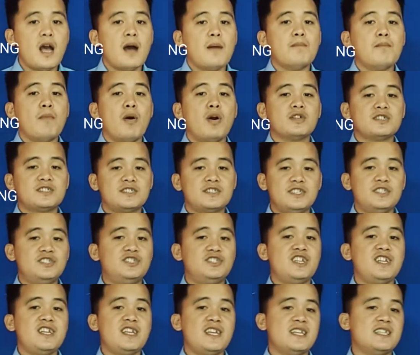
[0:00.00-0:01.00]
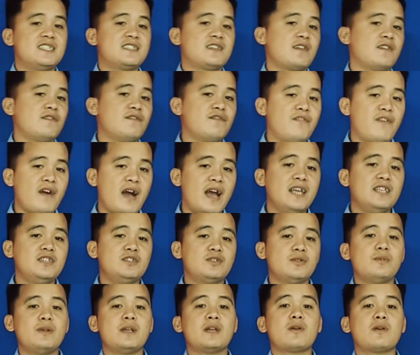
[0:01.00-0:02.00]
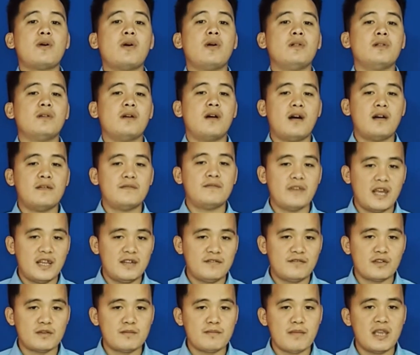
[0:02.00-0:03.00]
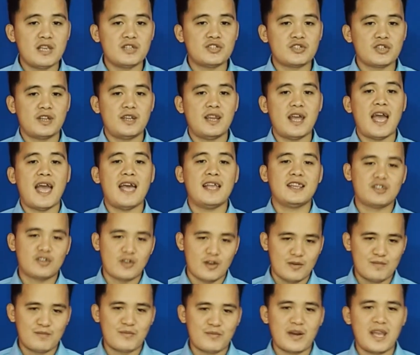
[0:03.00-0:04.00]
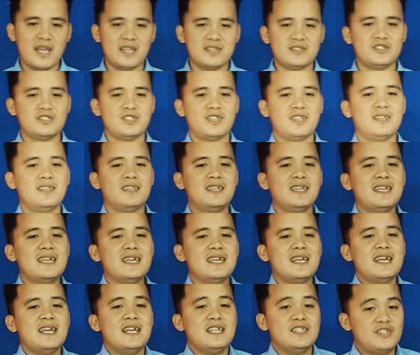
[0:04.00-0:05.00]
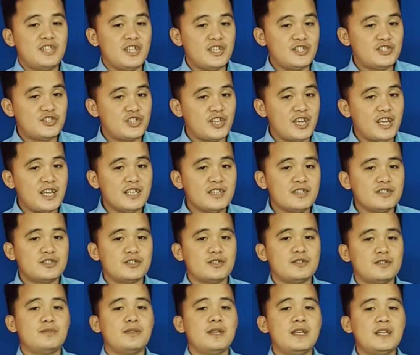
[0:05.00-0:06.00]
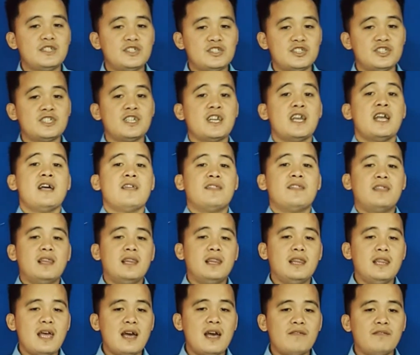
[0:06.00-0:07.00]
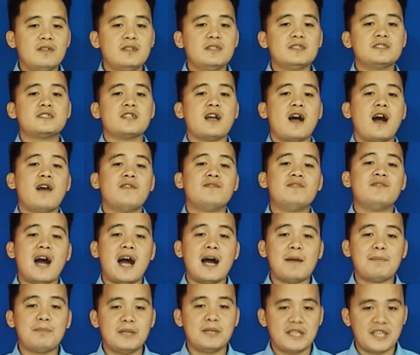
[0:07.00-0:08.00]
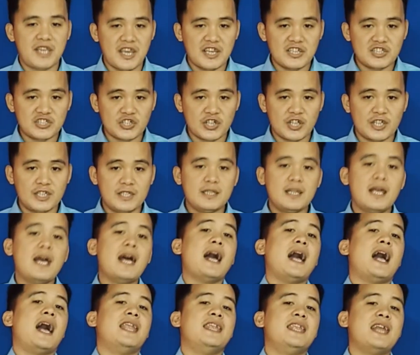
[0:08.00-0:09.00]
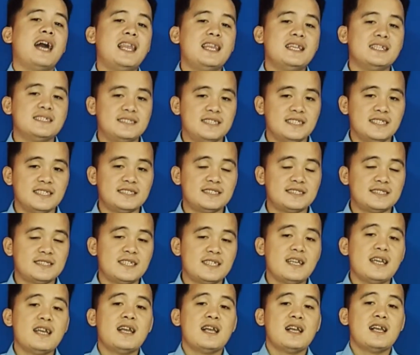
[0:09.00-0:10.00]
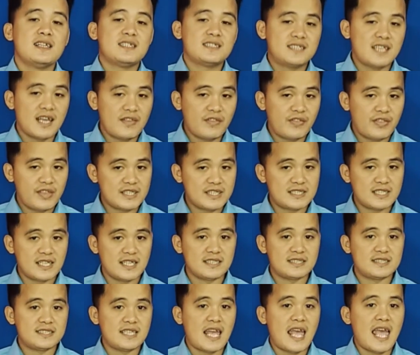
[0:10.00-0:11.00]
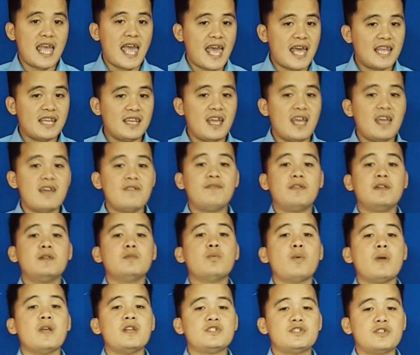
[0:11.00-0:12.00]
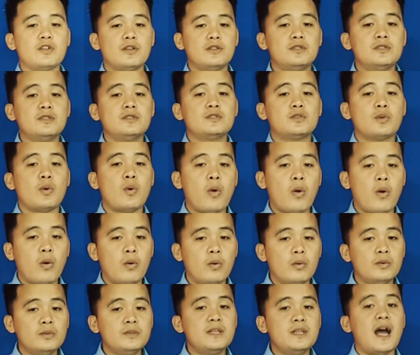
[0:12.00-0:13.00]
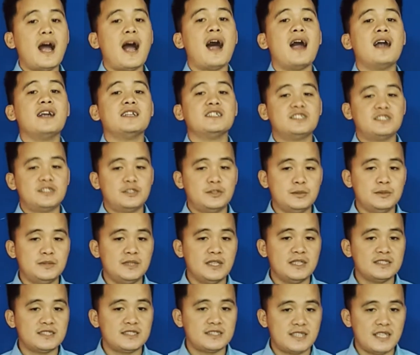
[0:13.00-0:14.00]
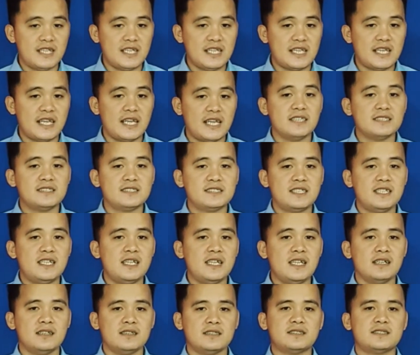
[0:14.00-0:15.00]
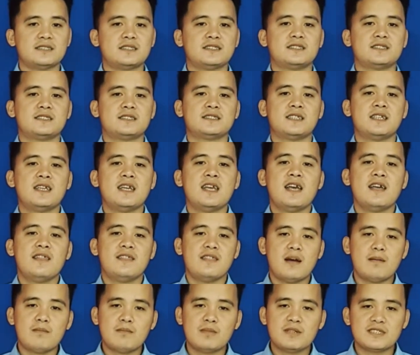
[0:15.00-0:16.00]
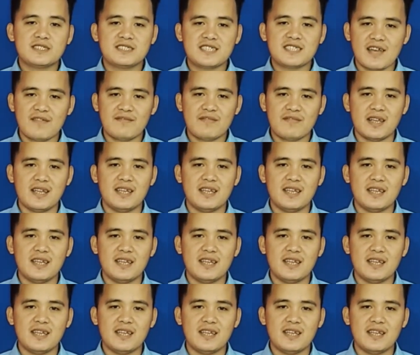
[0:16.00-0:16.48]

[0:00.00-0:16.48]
Most teaching is confined to recall of information and comprehension. Teaching should reach the levels of application, analysis, synthesis, and evaluation to hone our students' thinking skills. Number 7.